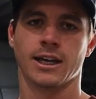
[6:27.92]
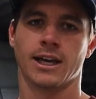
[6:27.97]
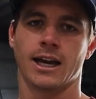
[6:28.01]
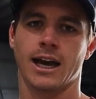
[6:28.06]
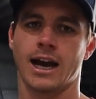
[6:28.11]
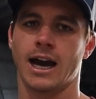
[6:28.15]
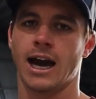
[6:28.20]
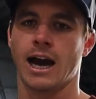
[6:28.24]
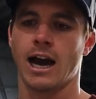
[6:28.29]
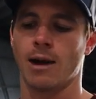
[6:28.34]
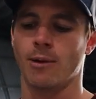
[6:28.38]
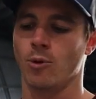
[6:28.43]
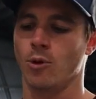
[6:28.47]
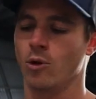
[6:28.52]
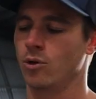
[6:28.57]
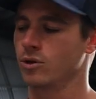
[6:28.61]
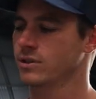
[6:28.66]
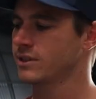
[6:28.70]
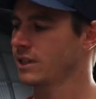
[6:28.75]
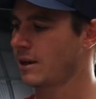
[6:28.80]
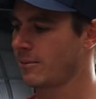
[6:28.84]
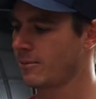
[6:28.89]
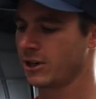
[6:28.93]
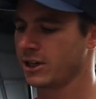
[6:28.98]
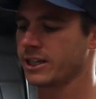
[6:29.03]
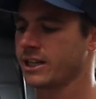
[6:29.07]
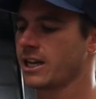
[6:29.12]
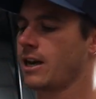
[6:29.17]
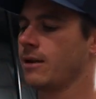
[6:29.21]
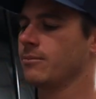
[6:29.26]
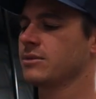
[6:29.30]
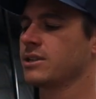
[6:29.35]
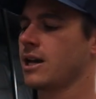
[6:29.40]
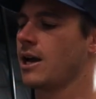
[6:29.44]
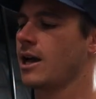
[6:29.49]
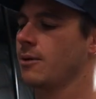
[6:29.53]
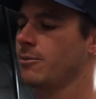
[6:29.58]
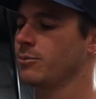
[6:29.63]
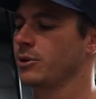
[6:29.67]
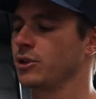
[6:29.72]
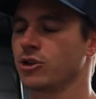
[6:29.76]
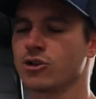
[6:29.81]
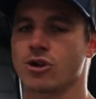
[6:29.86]
Or someone comes
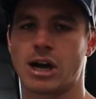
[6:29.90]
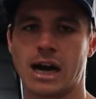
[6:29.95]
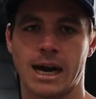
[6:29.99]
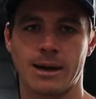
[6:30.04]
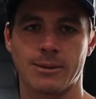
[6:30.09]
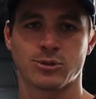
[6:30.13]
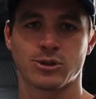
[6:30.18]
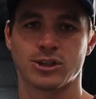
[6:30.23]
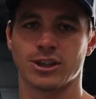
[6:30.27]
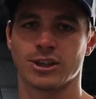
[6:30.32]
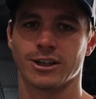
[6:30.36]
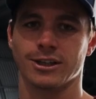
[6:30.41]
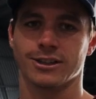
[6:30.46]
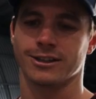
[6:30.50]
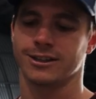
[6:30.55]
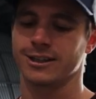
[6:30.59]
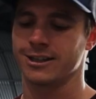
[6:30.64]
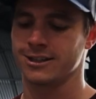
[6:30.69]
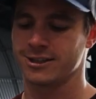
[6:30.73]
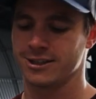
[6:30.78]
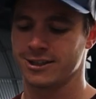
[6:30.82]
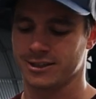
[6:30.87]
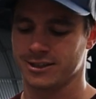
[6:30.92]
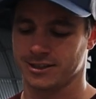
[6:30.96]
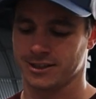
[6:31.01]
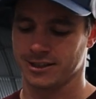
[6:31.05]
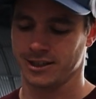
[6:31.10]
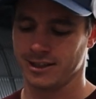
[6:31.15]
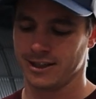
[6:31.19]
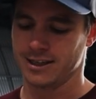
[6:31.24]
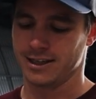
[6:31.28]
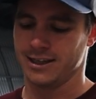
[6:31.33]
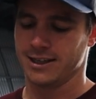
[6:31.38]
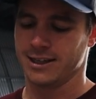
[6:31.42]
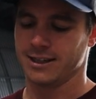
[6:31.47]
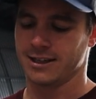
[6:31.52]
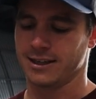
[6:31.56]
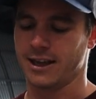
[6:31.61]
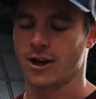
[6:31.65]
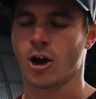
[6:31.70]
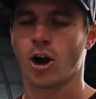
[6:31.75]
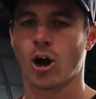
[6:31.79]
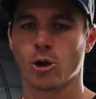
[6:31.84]
up and grabs it.
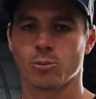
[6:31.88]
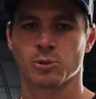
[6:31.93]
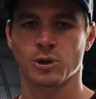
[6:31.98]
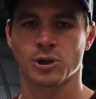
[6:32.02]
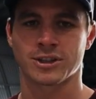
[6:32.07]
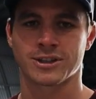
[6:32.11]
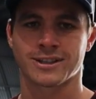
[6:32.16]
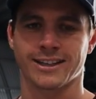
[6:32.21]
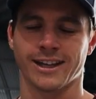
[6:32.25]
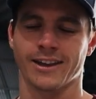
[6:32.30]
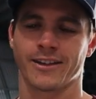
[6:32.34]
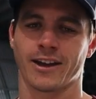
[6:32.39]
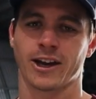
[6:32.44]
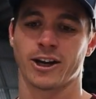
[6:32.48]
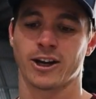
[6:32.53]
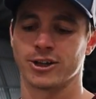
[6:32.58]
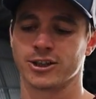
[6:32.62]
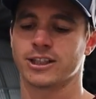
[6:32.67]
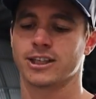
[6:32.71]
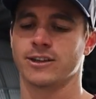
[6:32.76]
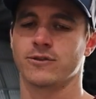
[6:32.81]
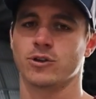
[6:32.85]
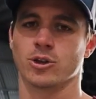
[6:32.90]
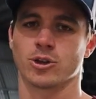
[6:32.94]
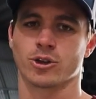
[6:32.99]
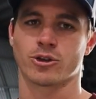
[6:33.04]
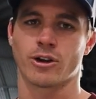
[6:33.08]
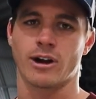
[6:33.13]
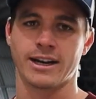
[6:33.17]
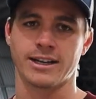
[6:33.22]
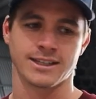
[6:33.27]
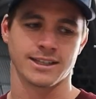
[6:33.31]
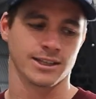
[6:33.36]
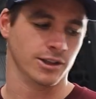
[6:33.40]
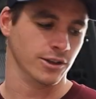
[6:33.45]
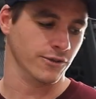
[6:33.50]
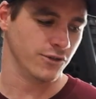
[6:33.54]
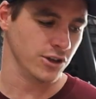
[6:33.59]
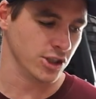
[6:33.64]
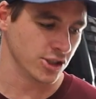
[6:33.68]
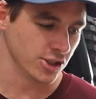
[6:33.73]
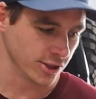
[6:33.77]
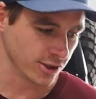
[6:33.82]
They're hopeless and they don't give you a great deal
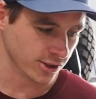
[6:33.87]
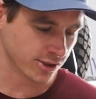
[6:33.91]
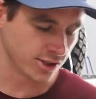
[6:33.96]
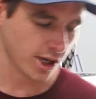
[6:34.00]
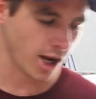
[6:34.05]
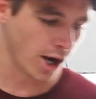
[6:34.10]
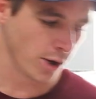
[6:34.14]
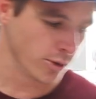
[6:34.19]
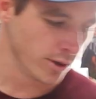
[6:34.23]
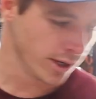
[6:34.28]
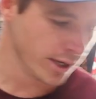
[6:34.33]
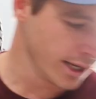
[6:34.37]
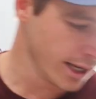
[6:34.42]
of vision. So